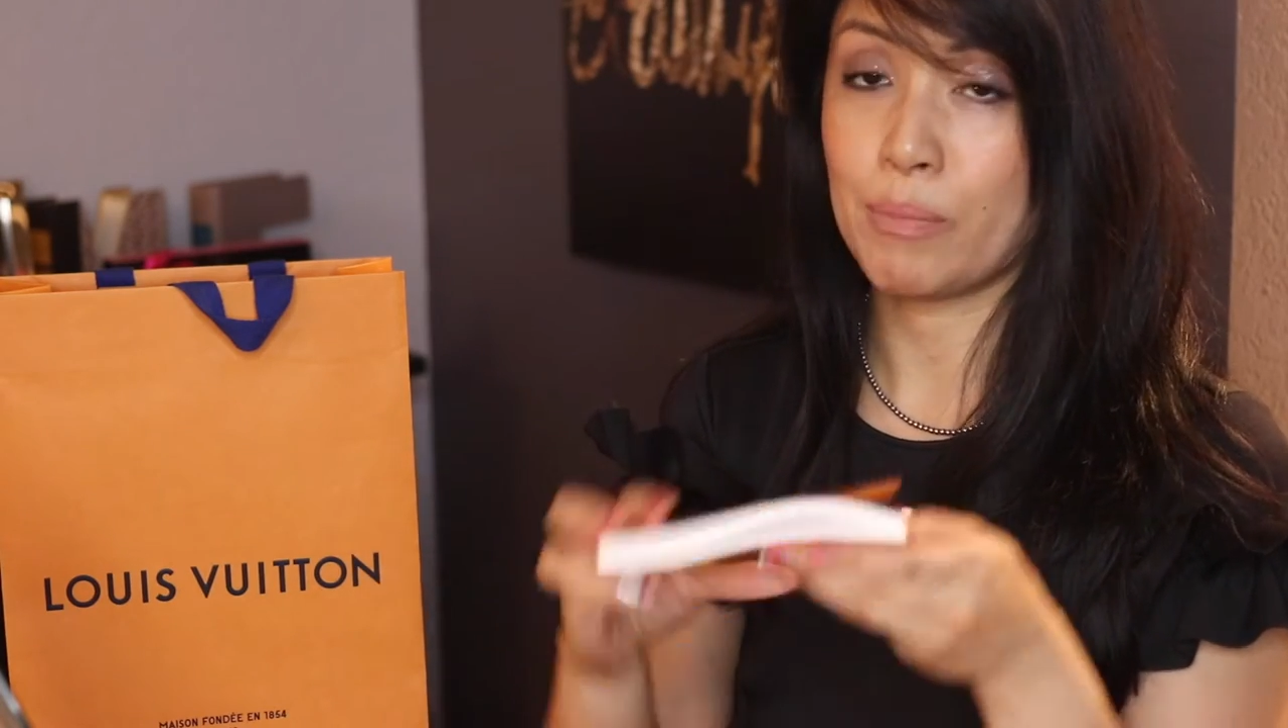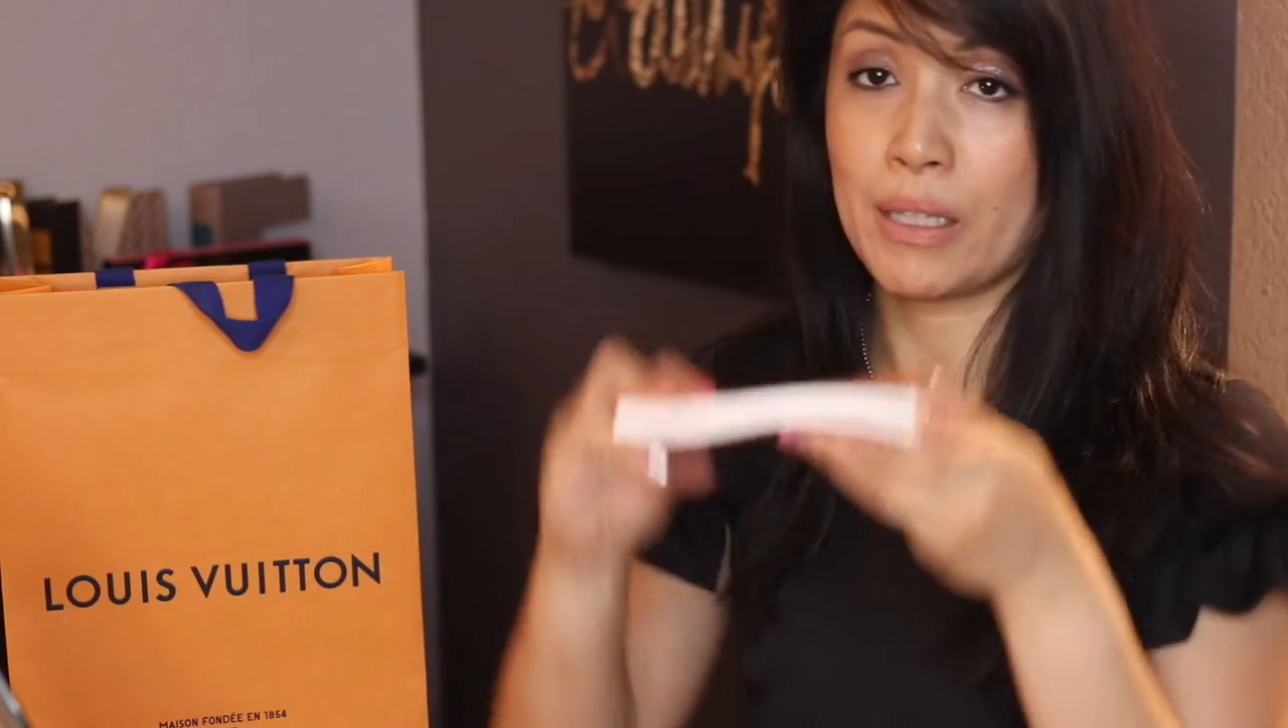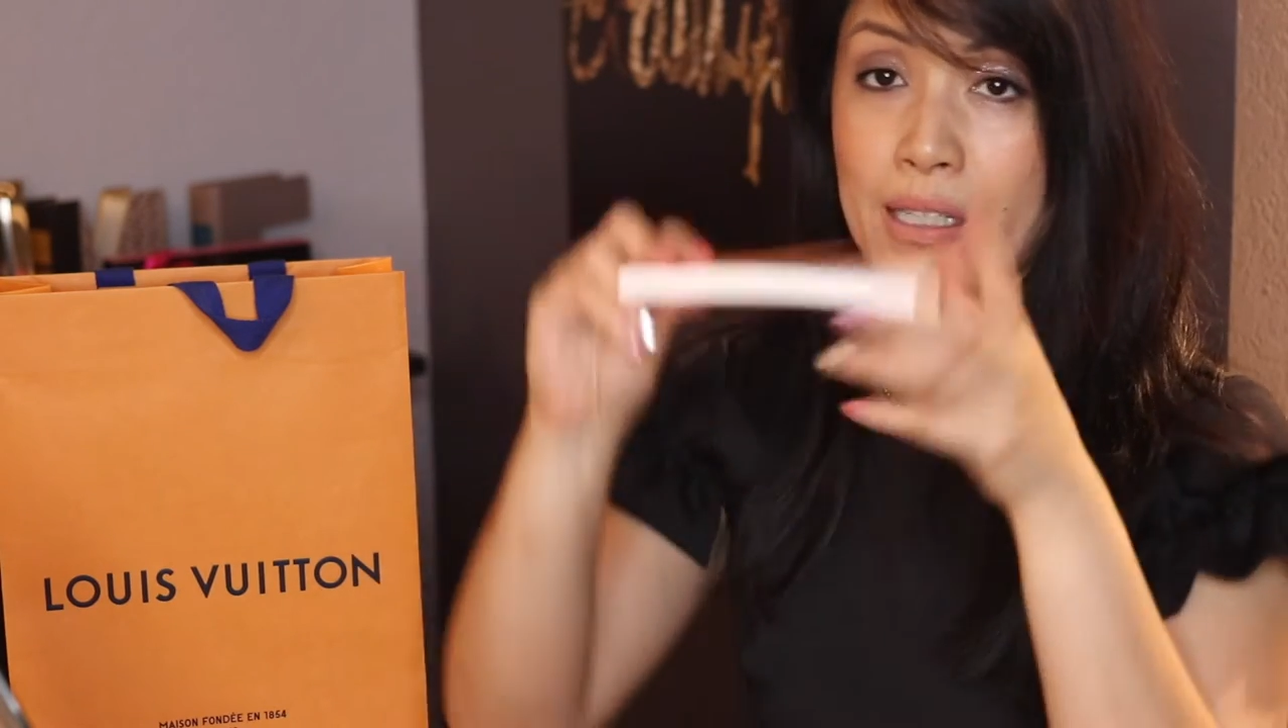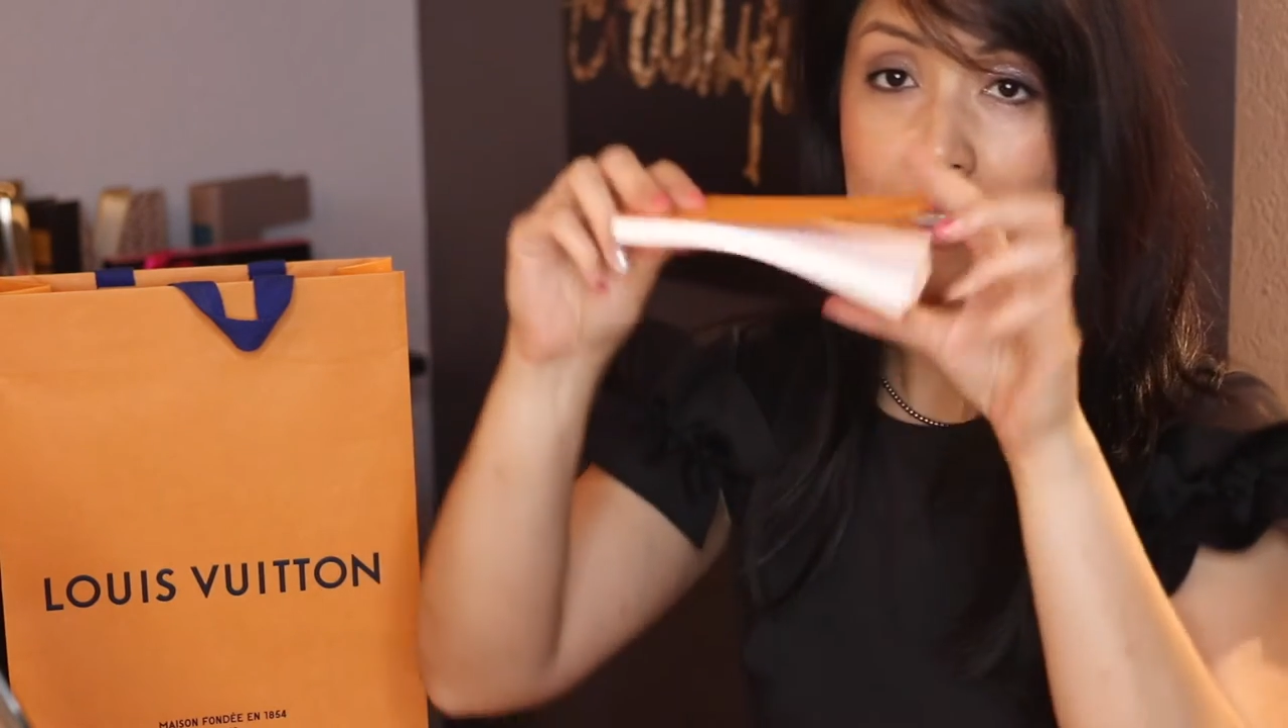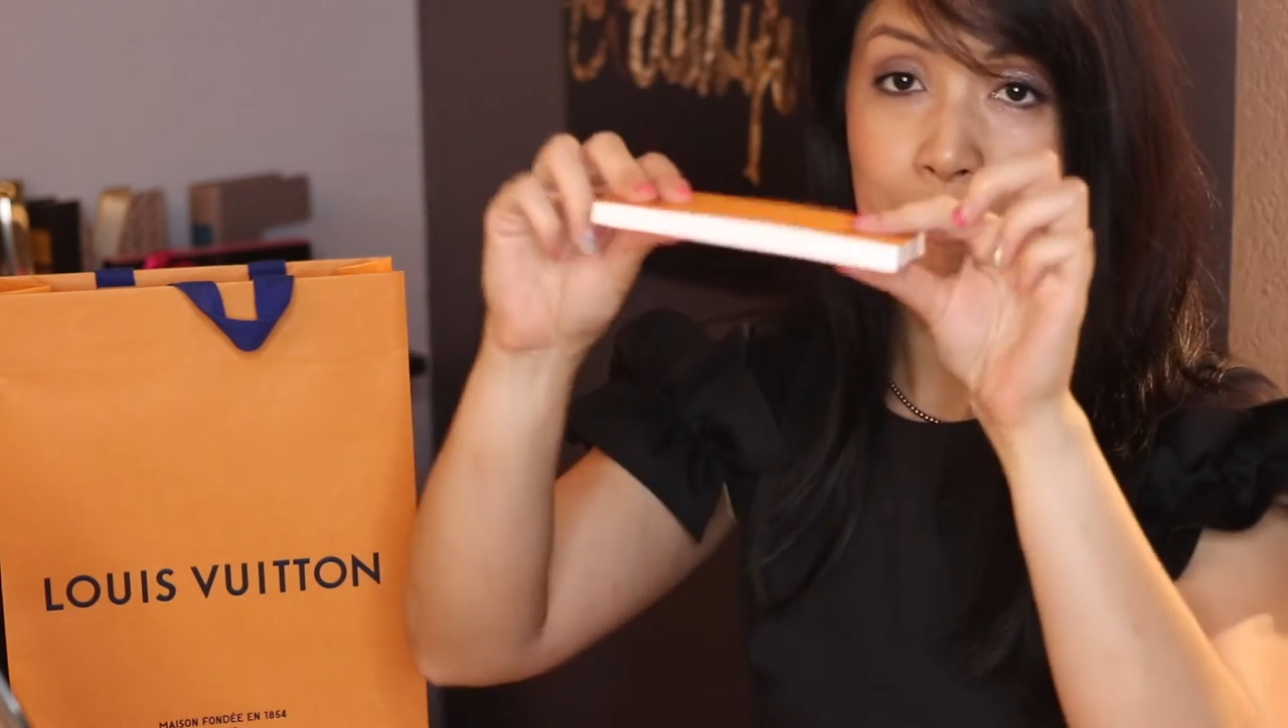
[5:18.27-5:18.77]

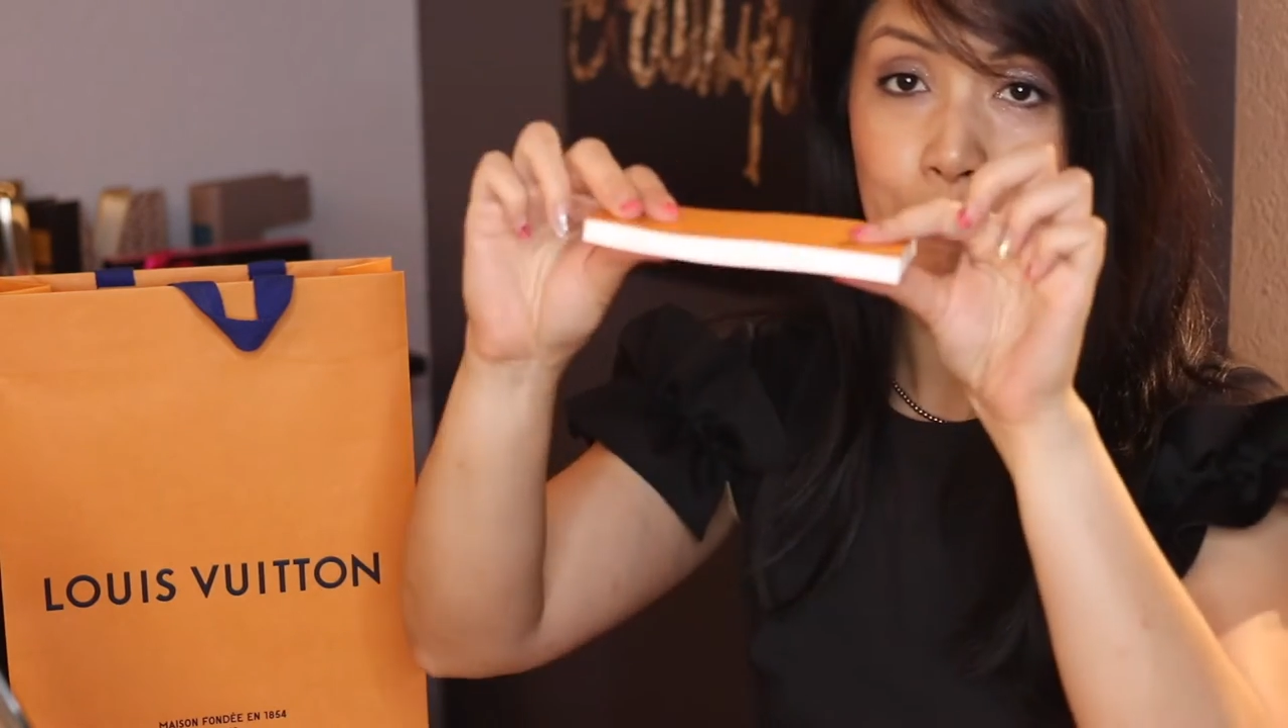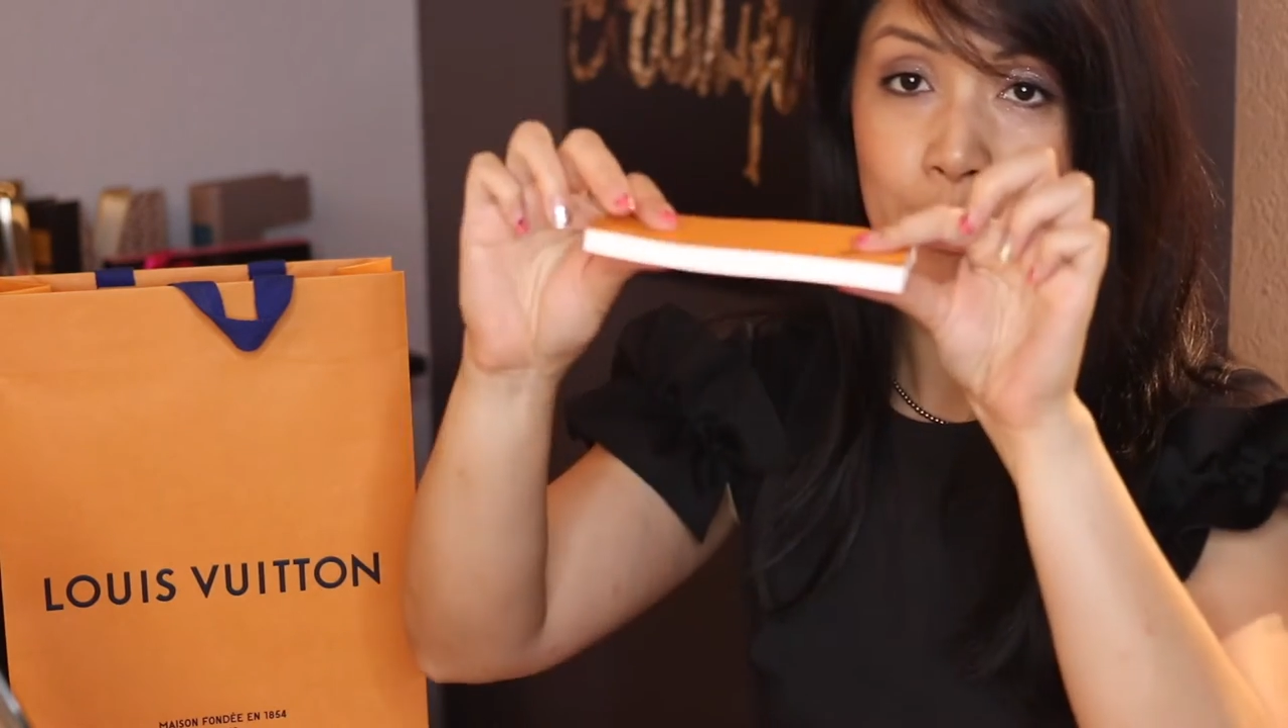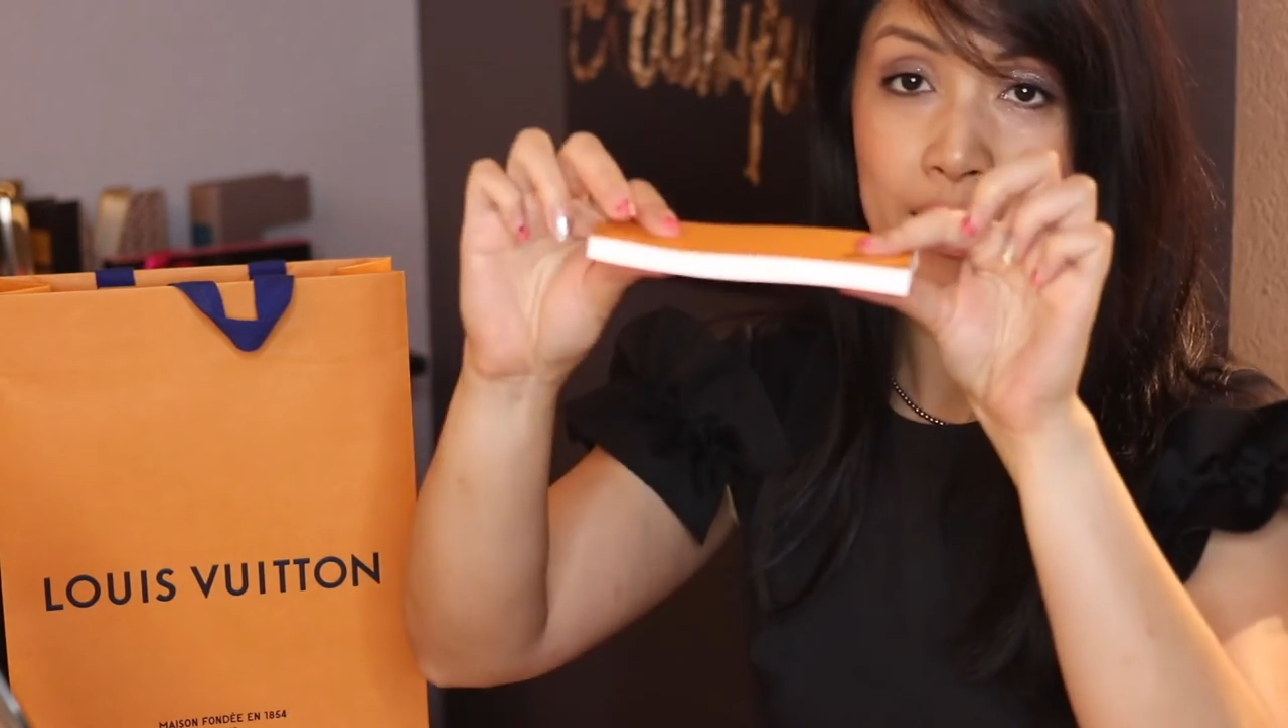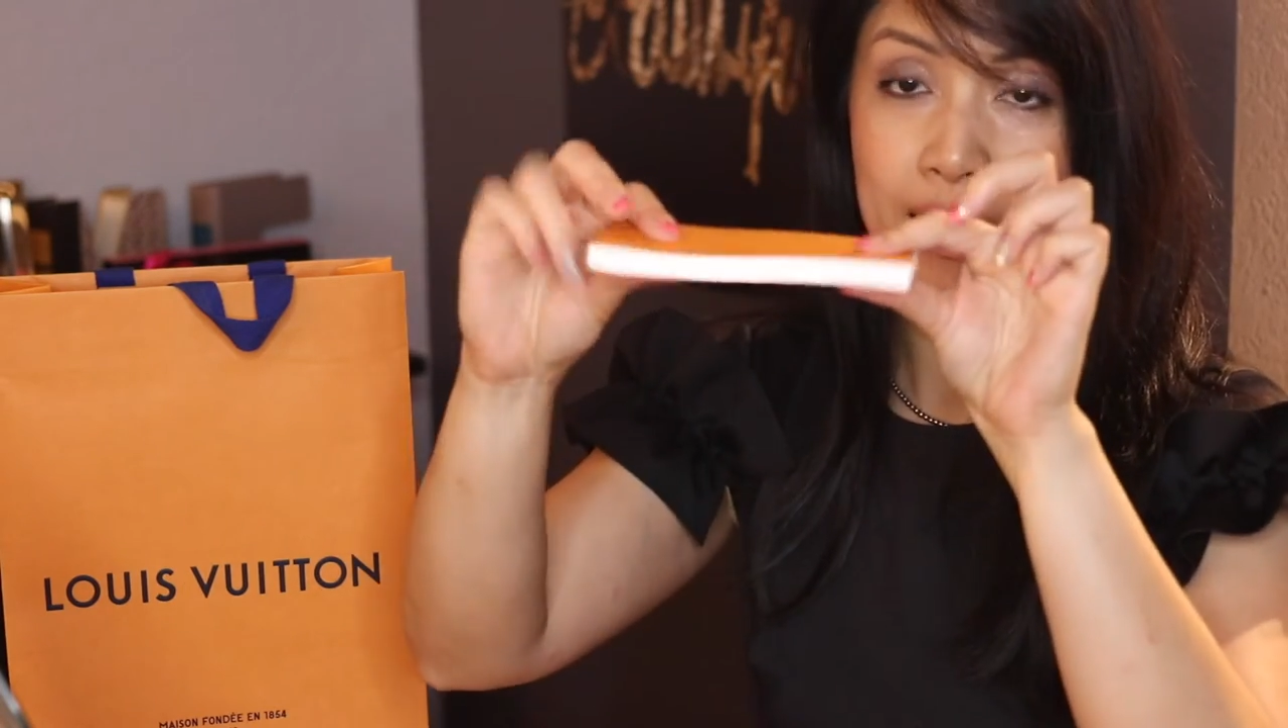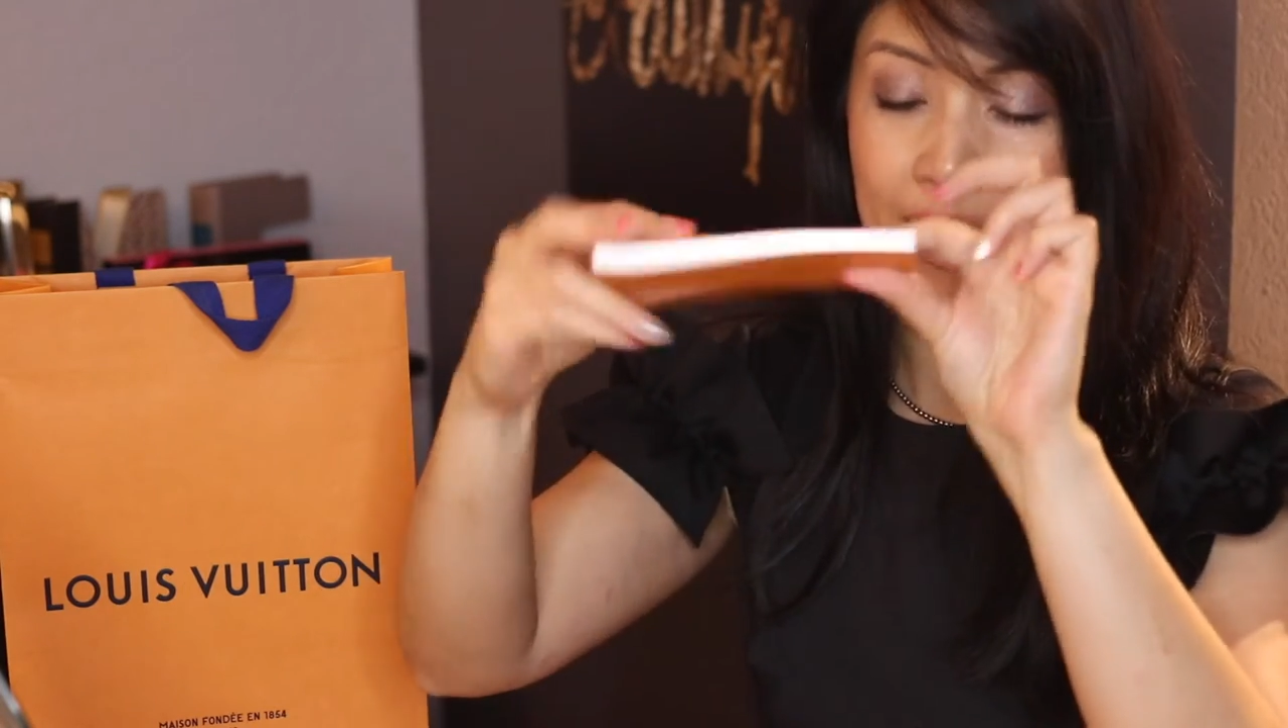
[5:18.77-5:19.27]
but that's a pretty